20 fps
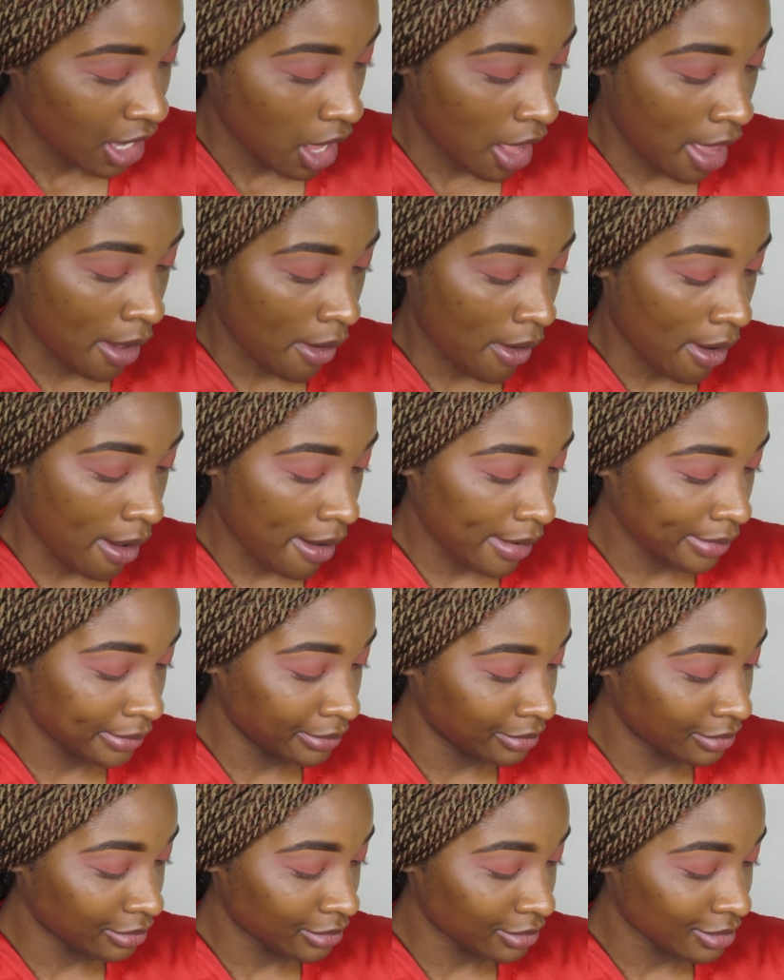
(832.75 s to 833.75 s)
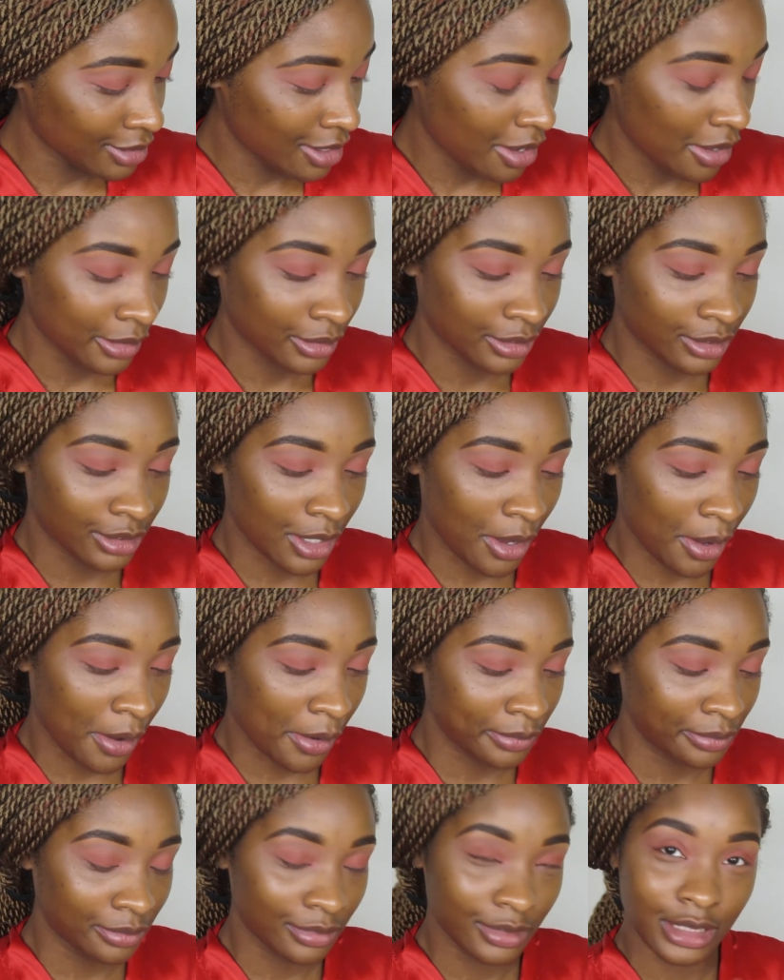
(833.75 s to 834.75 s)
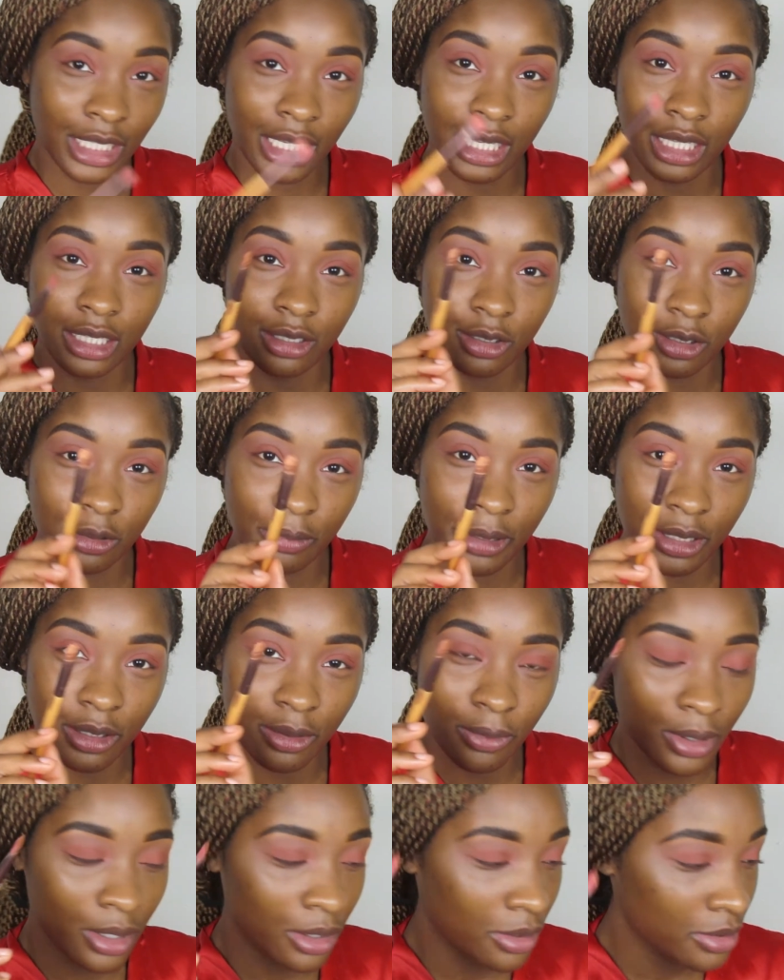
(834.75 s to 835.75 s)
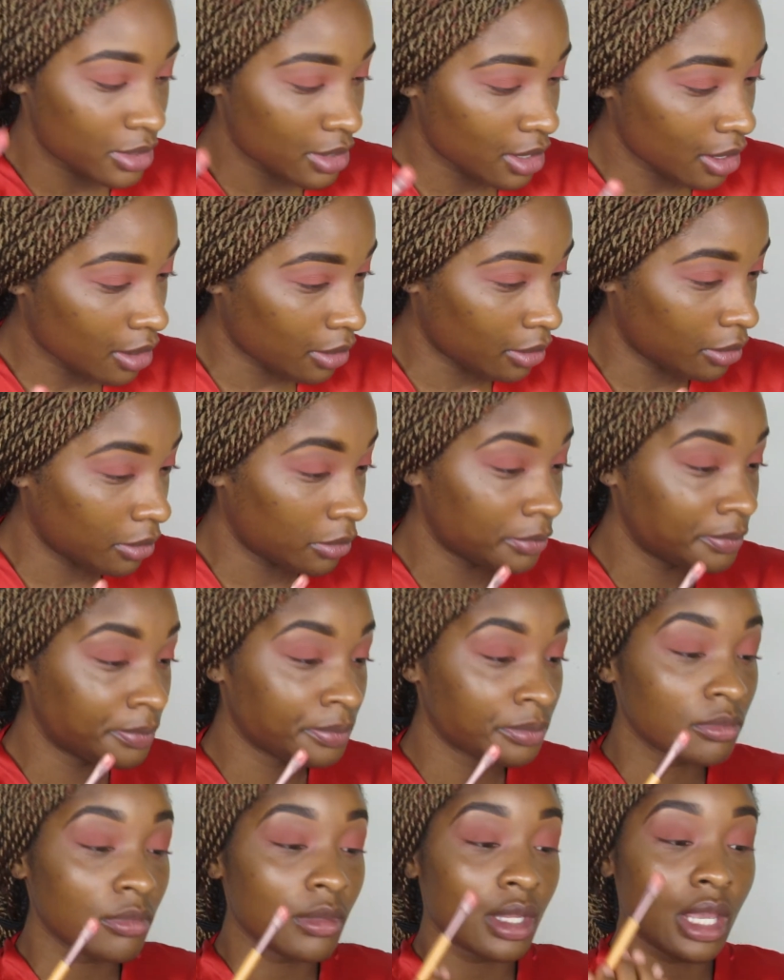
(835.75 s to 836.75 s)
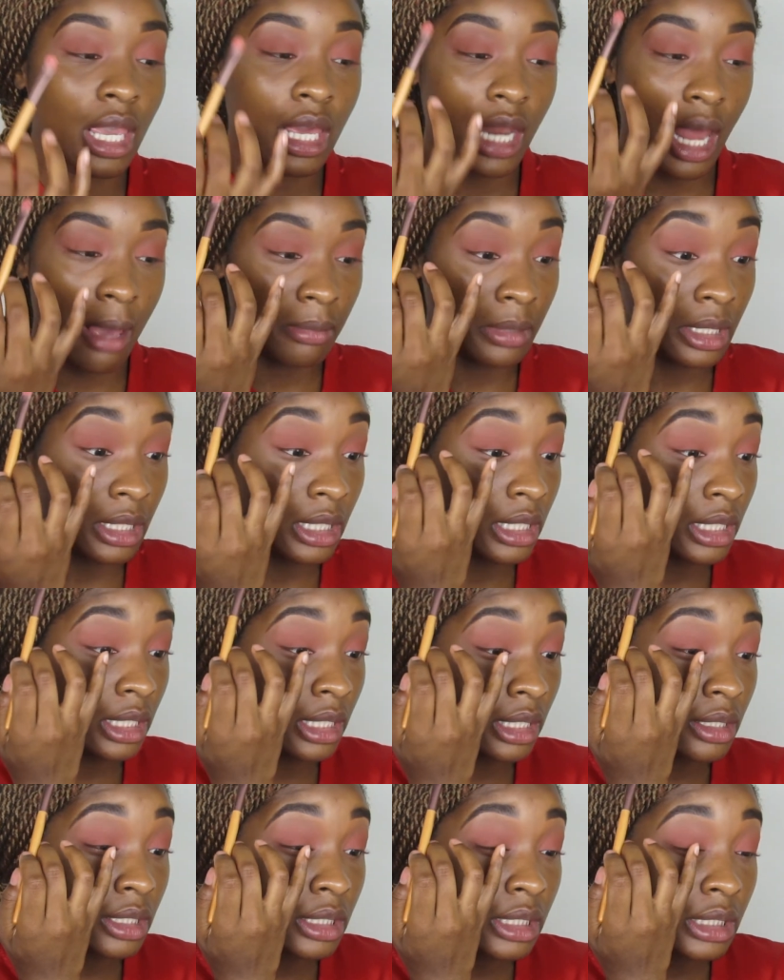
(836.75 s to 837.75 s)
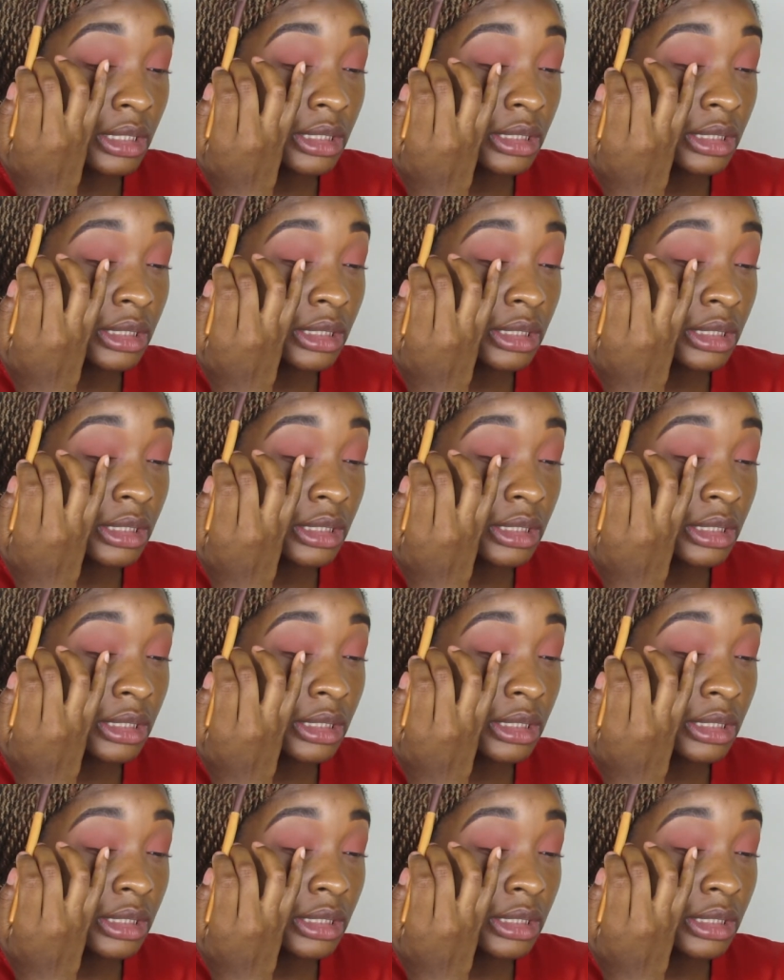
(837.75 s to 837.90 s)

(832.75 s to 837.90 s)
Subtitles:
Okay, so take a little bit of rose gold and I'm literally,